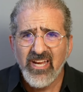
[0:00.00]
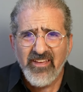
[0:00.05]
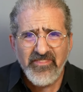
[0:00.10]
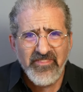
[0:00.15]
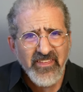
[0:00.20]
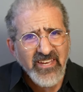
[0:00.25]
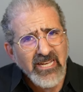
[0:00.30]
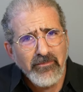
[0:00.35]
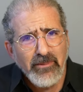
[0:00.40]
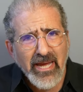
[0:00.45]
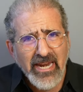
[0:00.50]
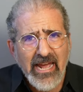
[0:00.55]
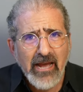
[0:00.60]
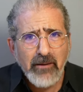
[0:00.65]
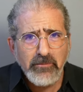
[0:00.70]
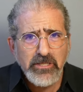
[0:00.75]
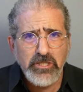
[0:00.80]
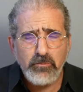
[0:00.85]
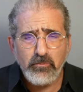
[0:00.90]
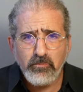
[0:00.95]
Think about how
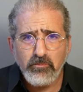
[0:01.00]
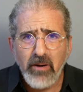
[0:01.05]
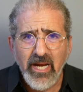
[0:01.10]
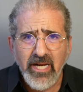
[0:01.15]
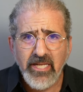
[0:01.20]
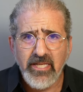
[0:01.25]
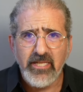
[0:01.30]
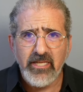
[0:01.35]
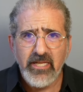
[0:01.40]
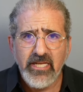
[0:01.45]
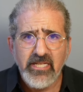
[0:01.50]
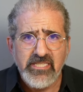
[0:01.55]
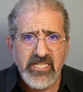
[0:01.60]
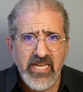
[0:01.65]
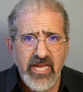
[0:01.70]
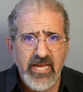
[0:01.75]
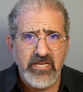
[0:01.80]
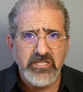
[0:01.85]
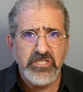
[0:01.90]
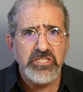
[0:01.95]
much money it
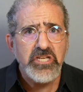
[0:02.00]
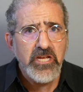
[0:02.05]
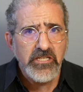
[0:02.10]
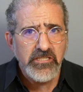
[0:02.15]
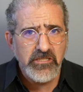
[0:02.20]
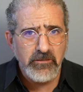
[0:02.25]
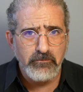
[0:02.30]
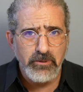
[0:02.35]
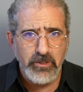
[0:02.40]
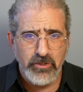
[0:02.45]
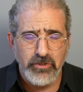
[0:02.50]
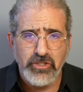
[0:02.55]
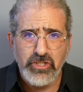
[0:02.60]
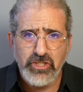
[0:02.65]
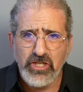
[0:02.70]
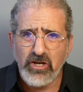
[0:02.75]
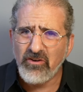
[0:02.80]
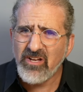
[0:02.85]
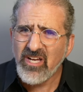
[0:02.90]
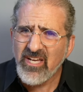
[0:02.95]
takes to build a
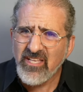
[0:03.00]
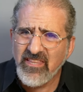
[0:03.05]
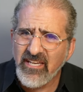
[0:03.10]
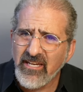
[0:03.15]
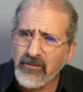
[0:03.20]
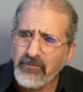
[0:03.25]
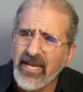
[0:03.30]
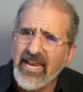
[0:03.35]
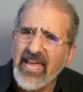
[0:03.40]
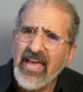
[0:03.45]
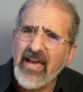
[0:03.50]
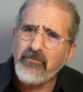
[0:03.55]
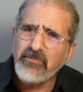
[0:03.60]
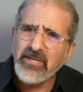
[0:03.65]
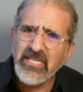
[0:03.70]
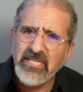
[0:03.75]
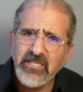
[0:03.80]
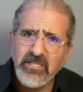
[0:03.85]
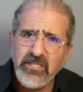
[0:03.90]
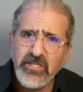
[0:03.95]
show. Think about how
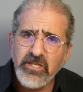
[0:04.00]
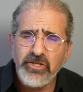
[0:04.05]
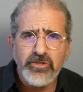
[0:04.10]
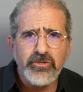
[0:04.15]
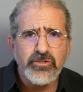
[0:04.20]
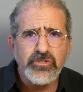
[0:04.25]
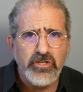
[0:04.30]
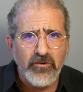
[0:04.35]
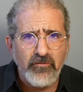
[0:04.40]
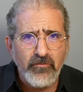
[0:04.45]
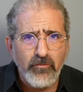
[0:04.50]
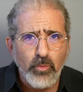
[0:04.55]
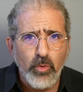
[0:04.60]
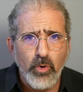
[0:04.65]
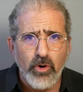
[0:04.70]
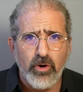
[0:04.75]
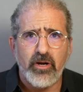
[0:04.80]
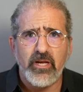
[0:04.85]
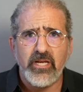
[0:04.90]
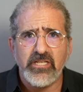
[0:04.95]
many years of
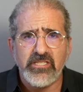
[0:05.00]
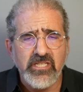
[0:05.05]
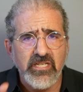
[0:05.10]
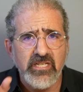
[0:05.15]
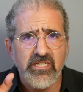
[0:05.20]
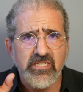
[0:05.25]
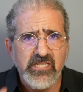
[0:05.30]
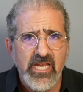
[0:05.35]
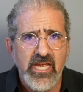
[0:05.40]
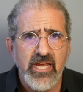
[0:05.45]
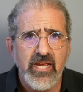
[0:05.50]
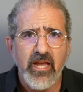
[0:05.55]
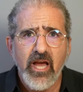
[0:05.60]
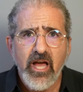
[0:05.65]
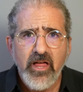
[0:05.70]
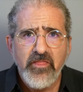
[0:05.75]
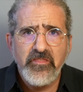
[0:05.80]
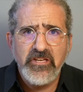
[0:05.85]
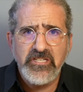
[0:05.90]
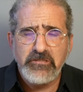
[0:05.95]
work it's going to take
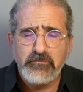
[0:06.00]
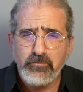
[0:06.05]
this